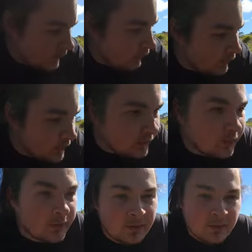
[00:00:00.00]
other than
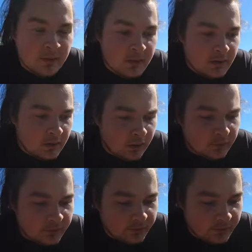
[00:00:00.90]

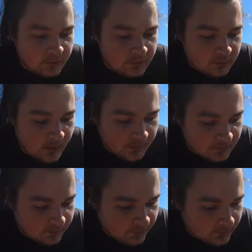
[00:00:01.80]
obviously
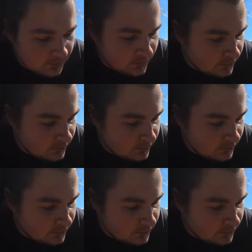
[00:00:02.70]
catching some,